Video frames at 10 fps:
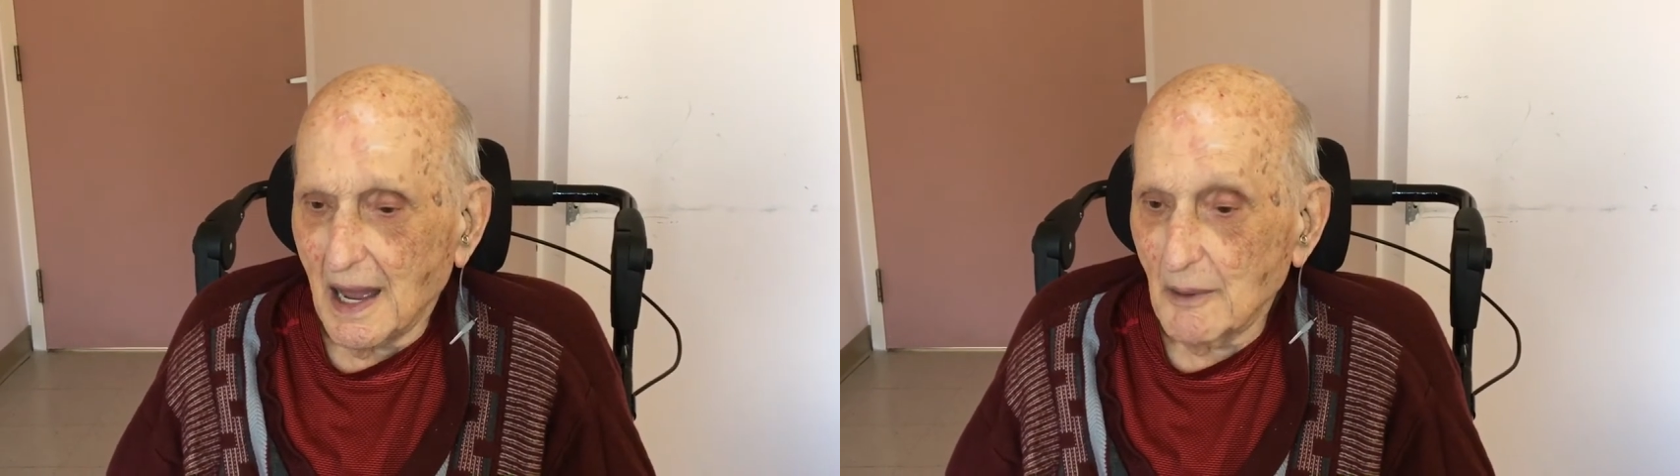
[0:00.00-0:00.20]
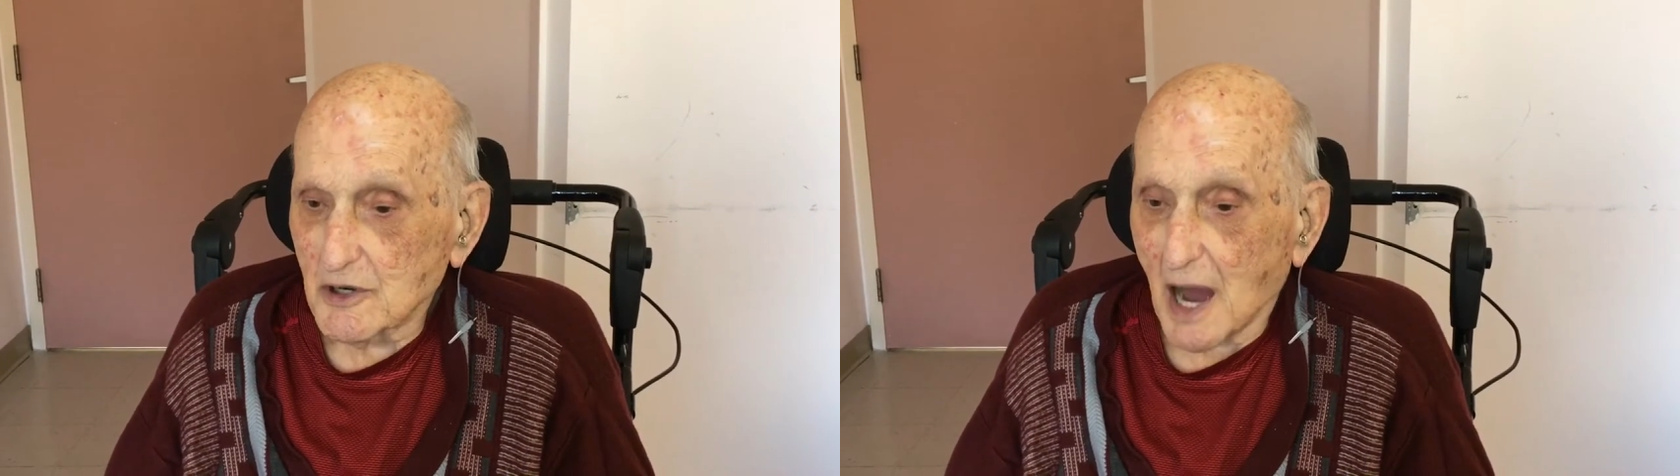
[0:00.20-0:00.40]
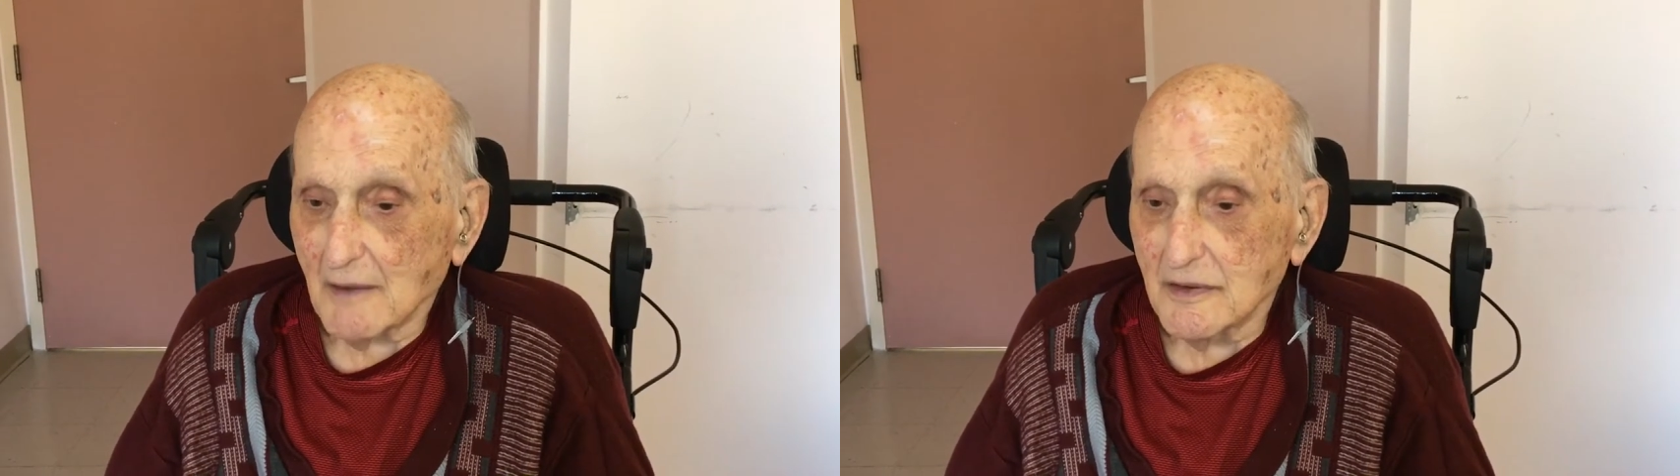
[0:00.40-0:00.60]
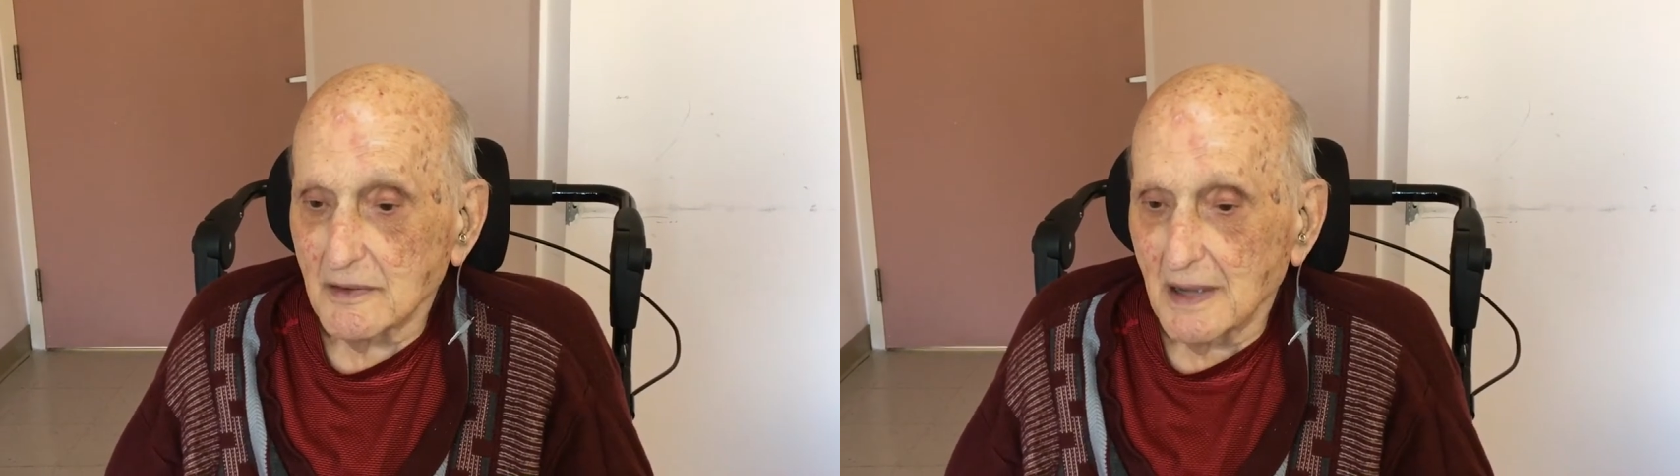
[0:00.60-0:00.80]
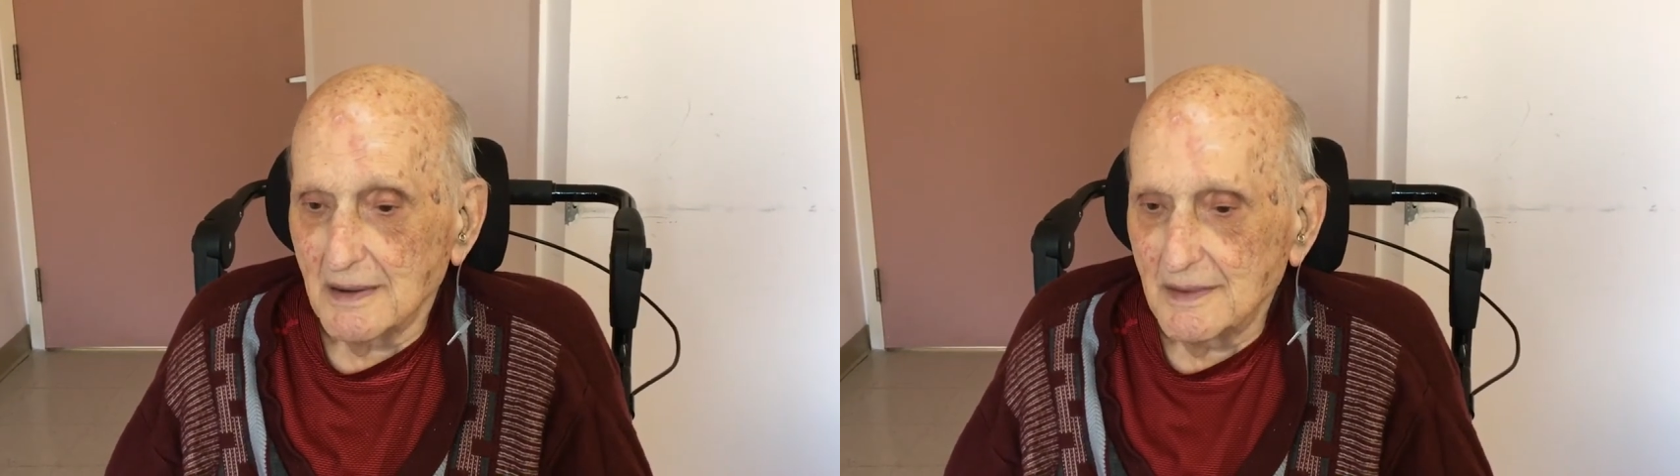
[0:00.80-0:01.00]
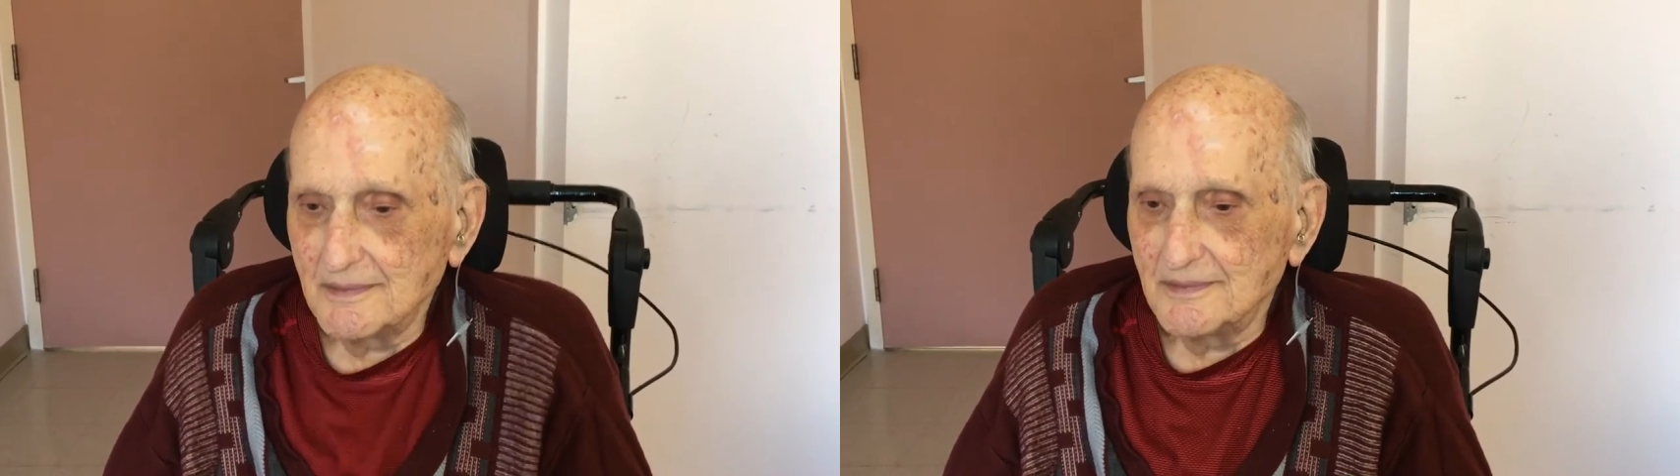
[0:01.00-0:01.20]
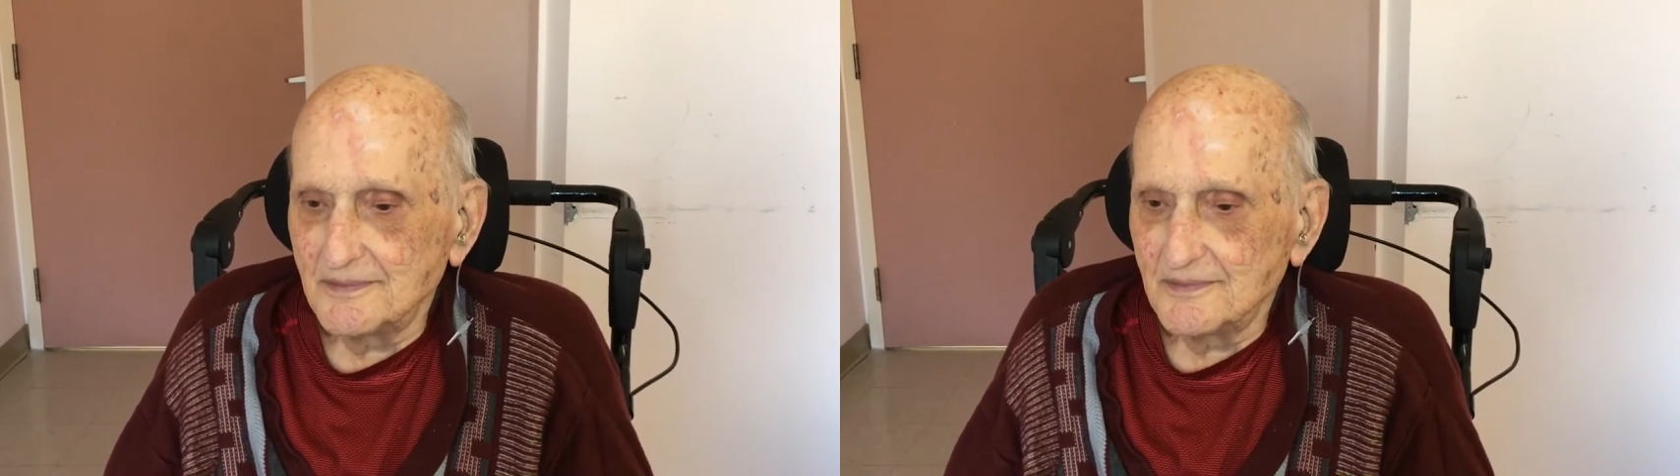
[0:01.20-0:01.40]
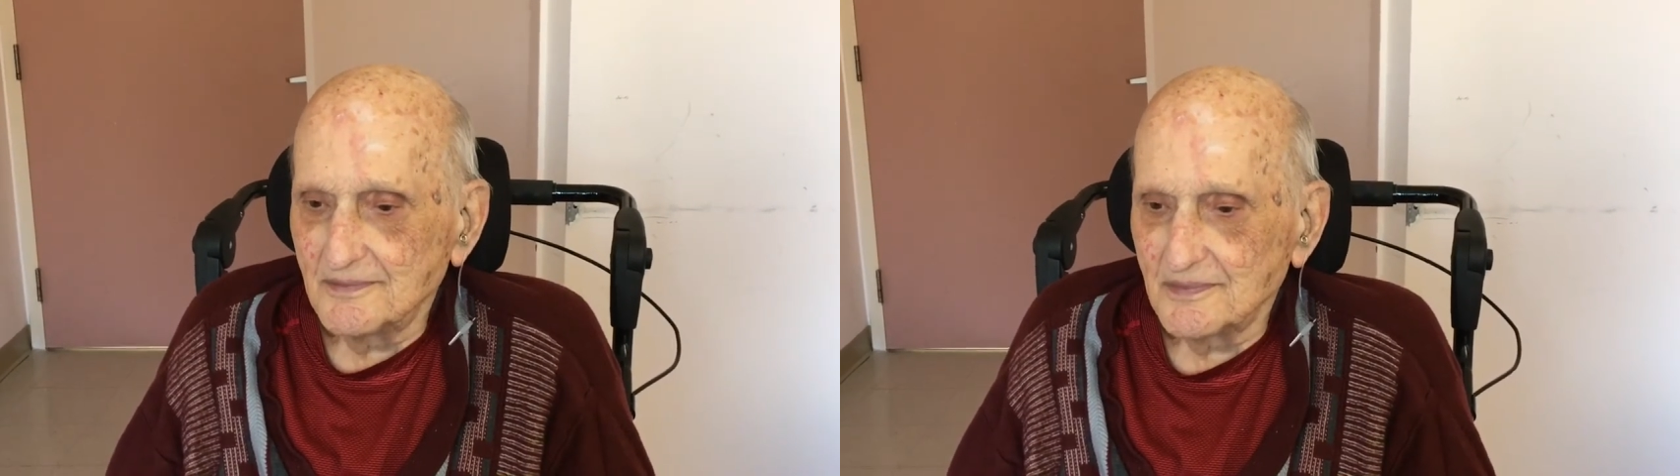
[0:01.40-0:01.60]
I was off.
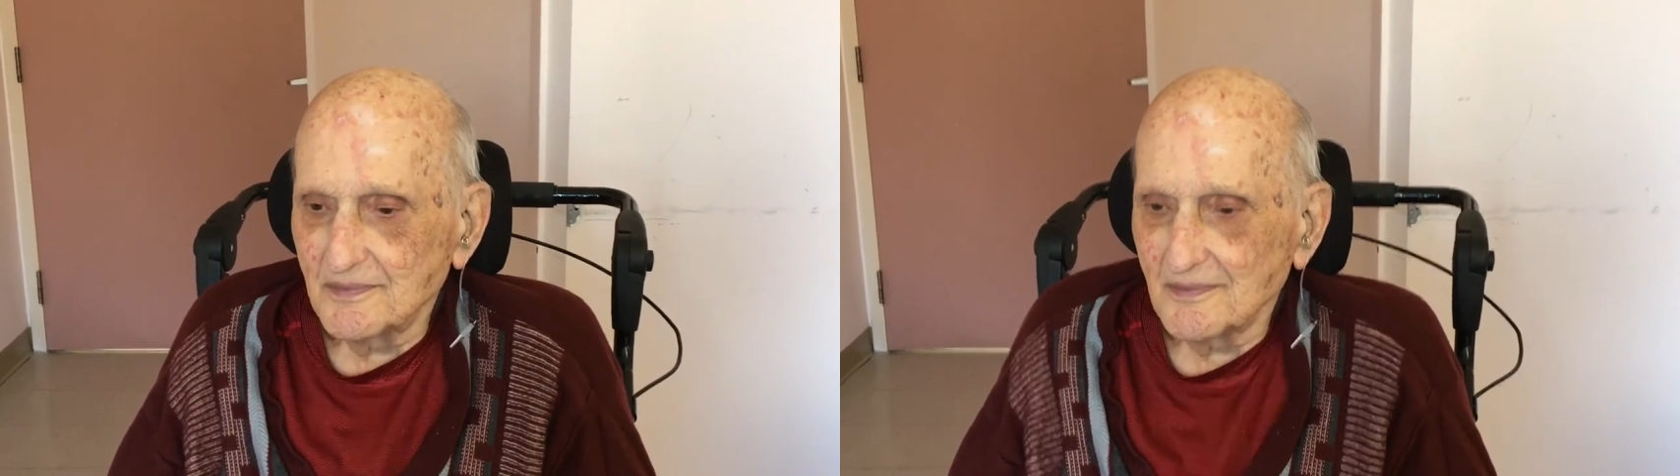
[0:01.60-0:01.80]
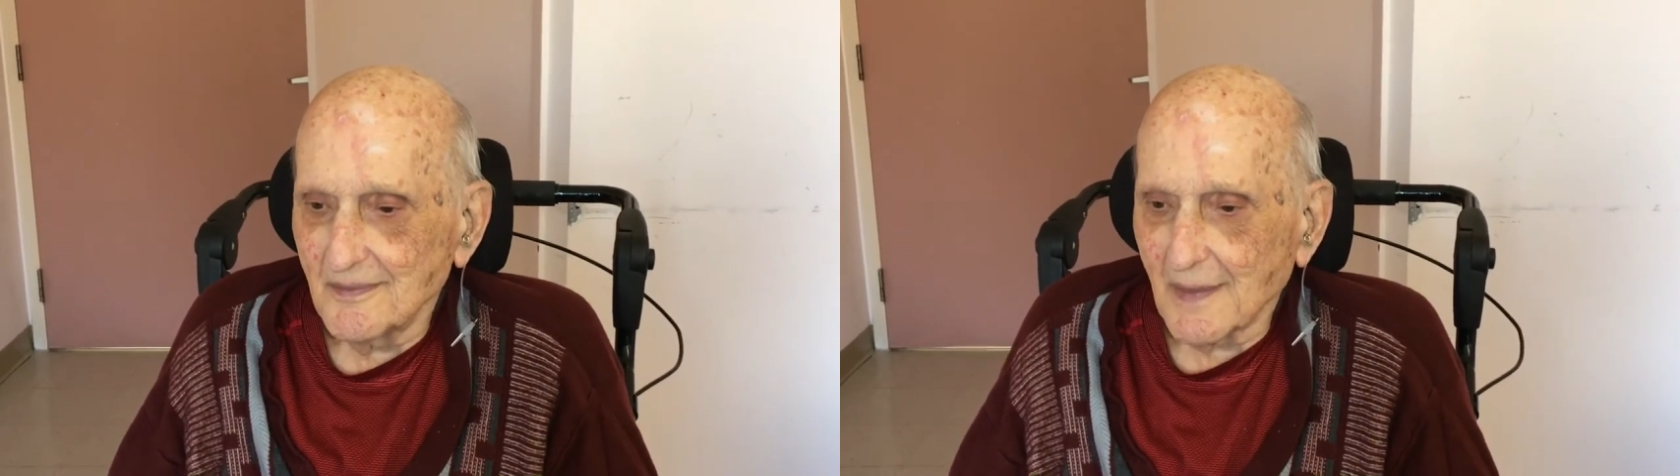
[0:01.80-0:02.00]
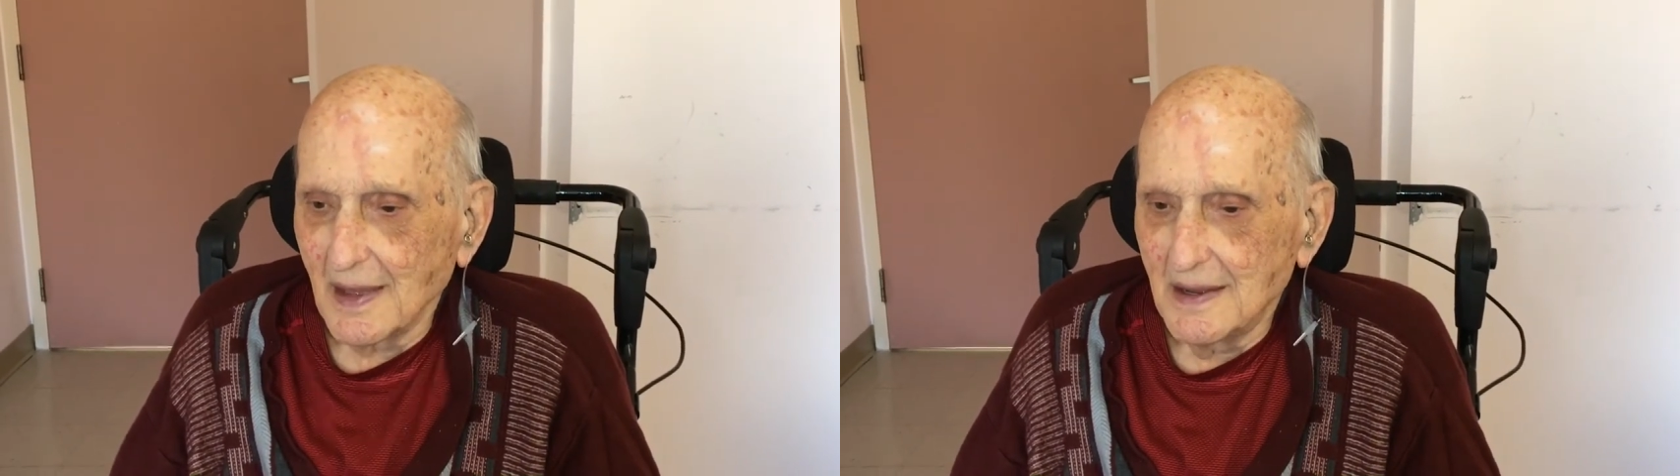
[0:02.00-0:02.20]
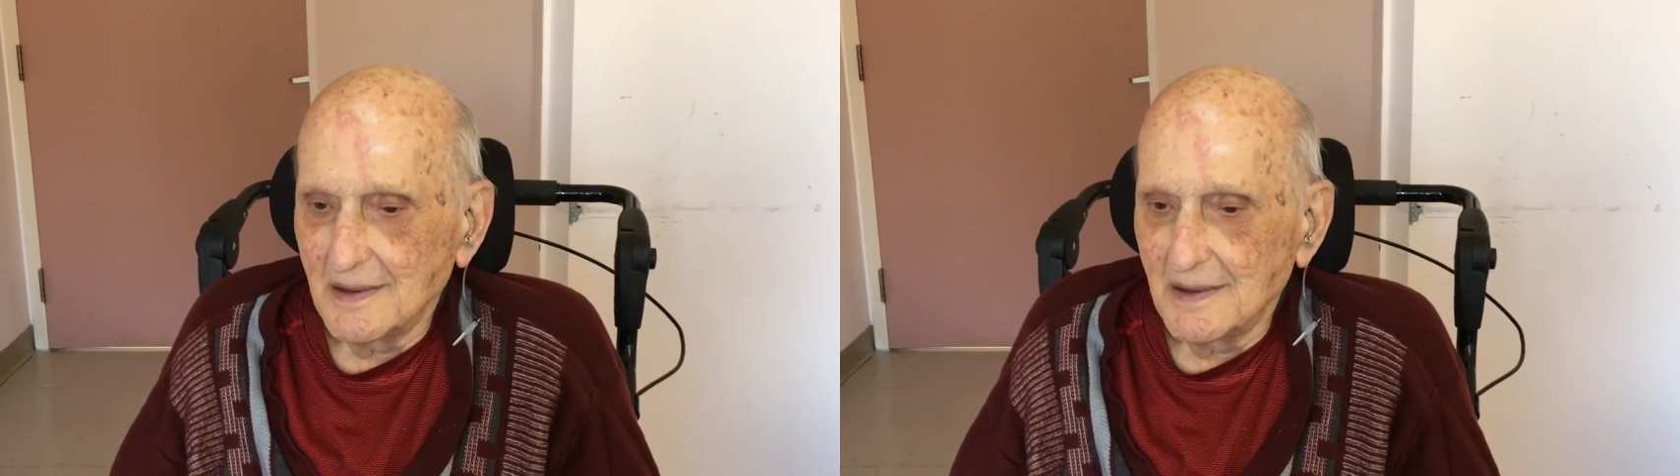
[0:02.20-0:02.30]
There